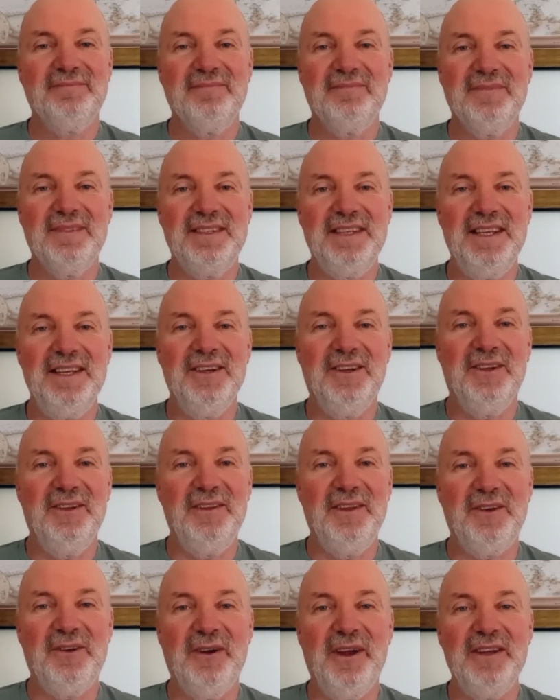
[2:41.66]
deal in
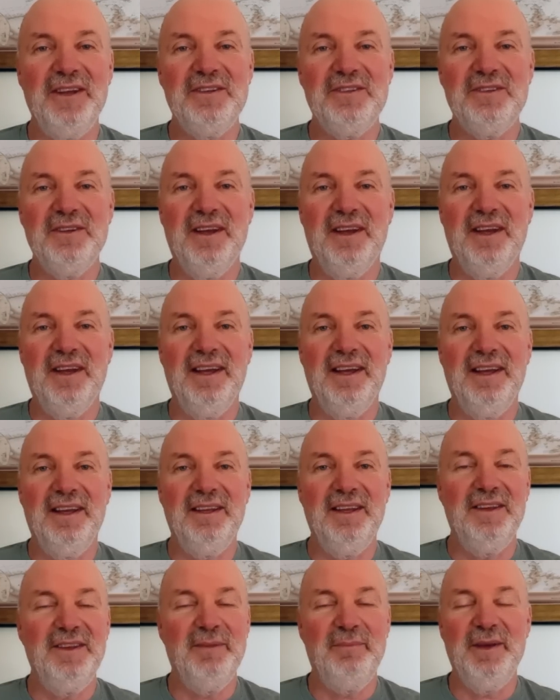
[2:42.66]
the great uh,
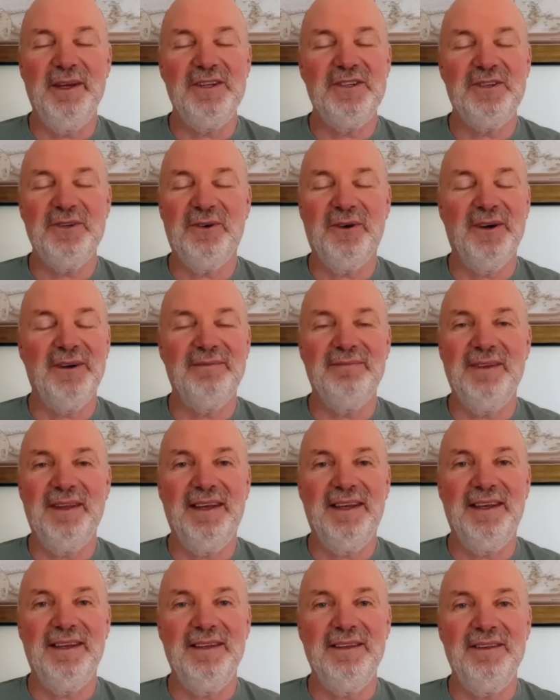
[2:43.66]
in the big short
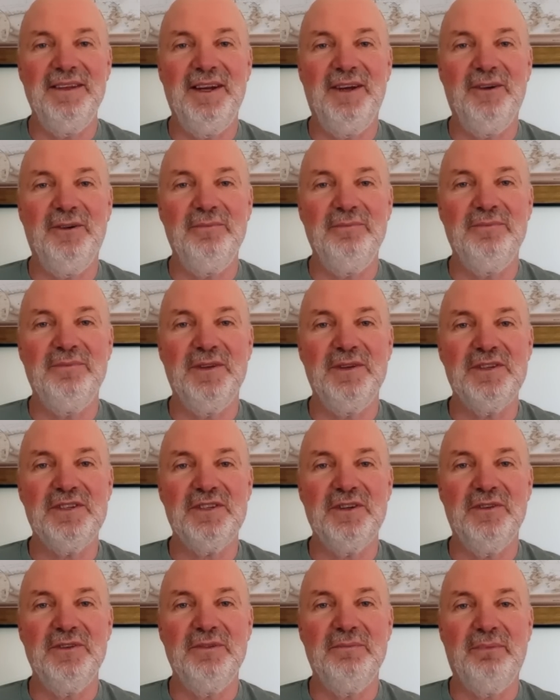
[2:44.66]
uh, you know there's
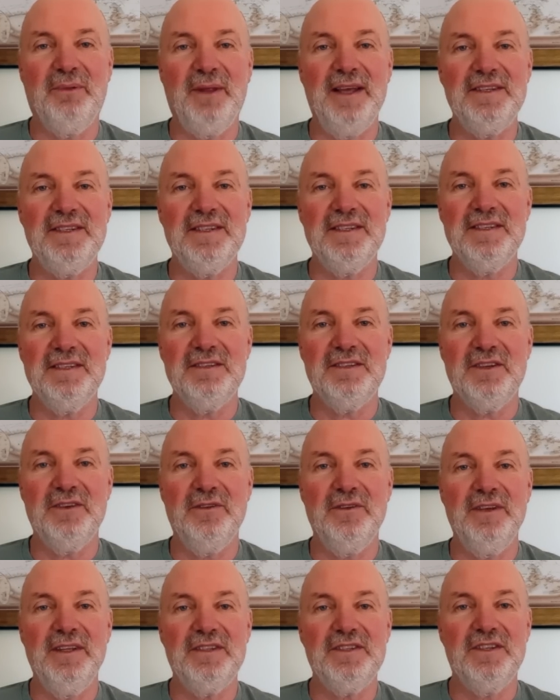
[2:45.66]
certain places and
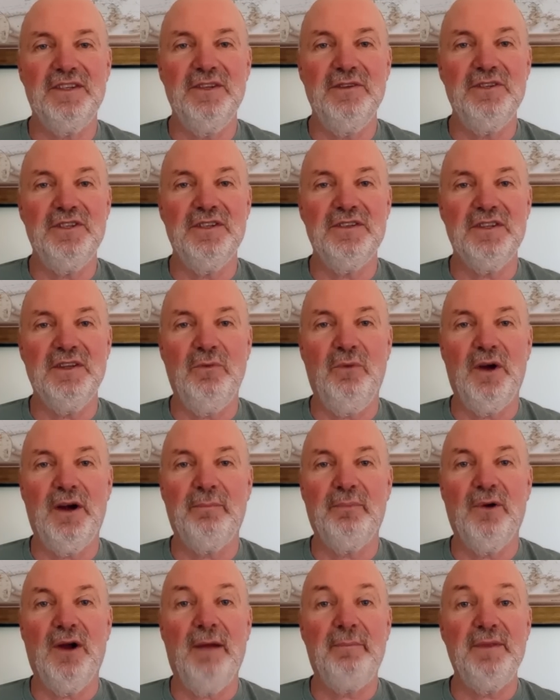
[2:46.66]
certain institutions that want
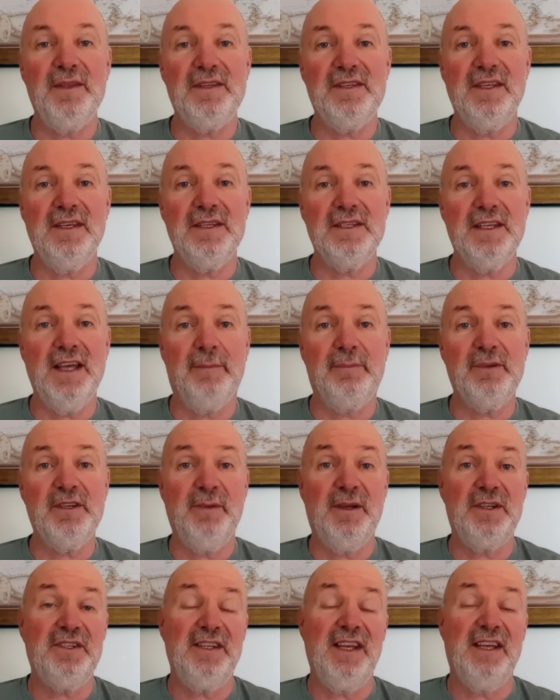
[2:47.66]
to prop these things up
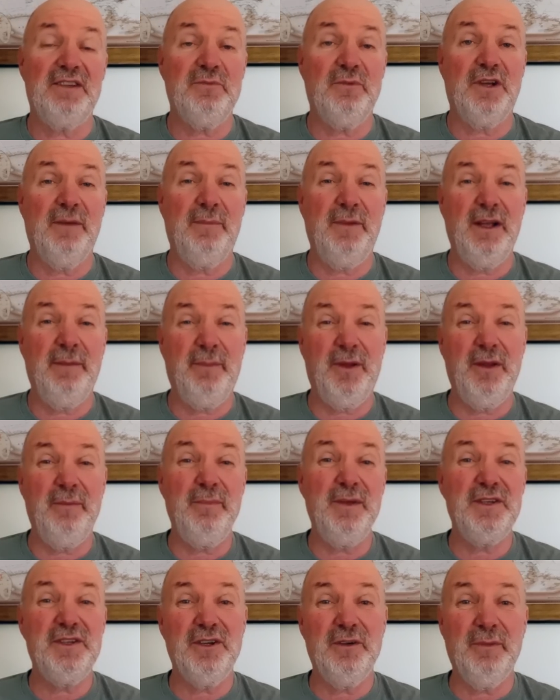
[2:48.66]
especially as we're coming up on the
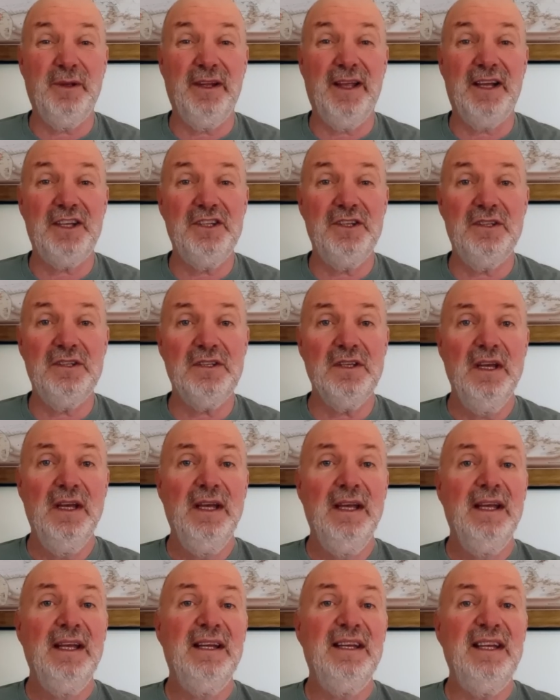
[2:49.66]
midterm elections
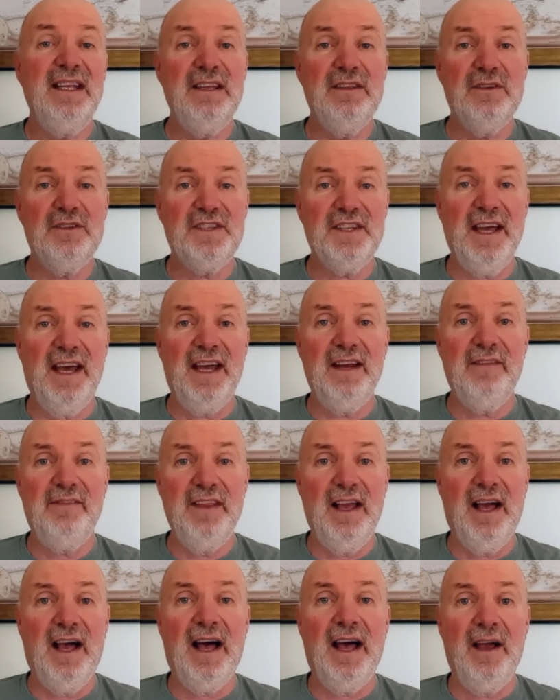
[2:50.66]
neither side of
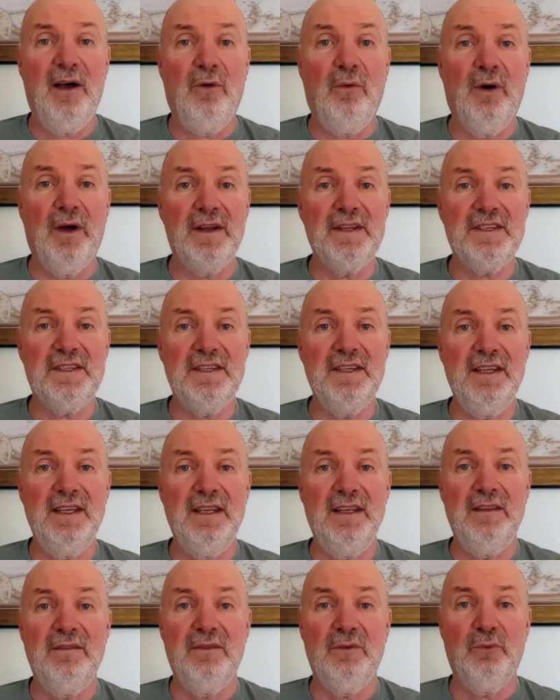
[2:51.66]
the aisle want to
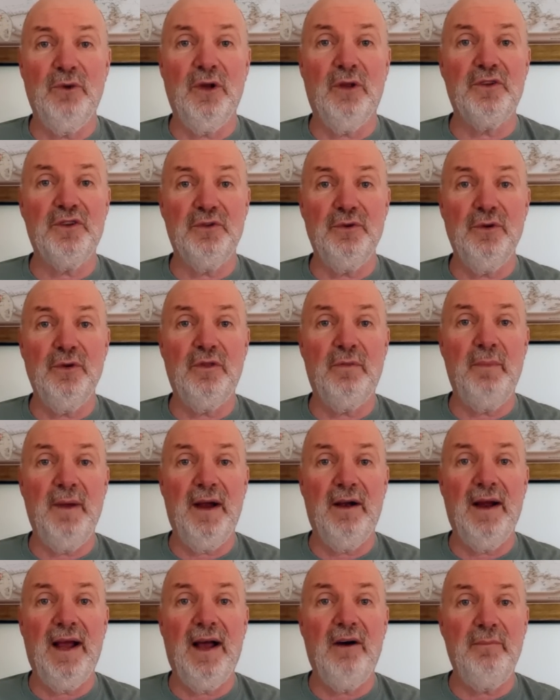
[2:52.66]
see the real truth
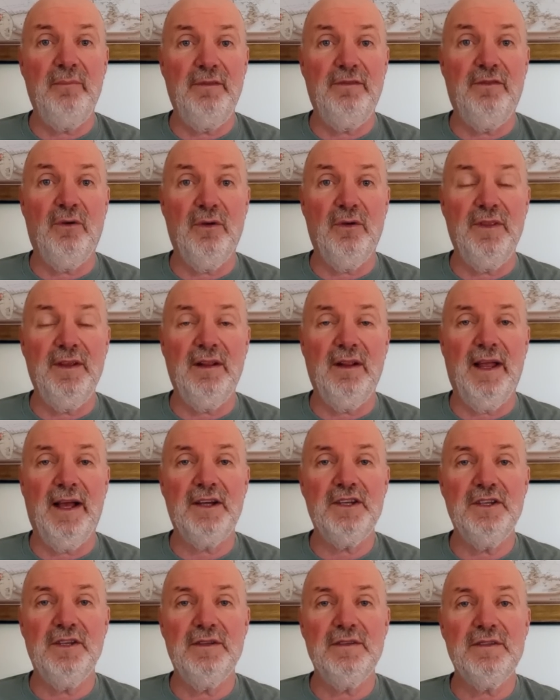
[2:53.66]
bear out before the
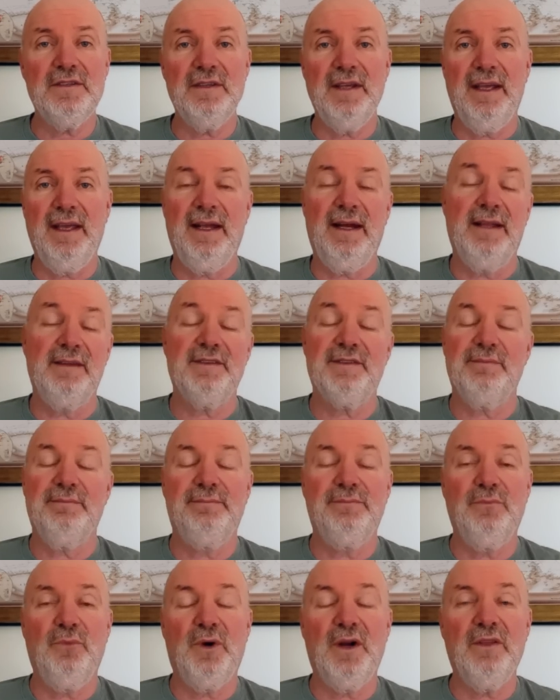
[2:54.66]
elections and that's
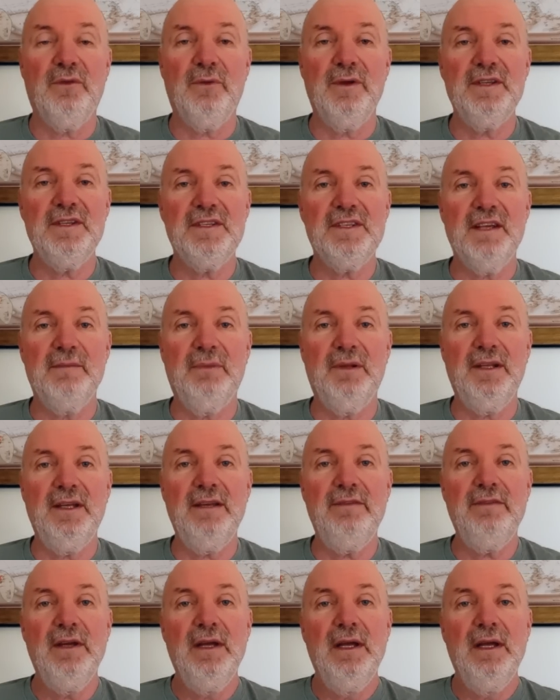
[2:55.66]
one of the reasons i believe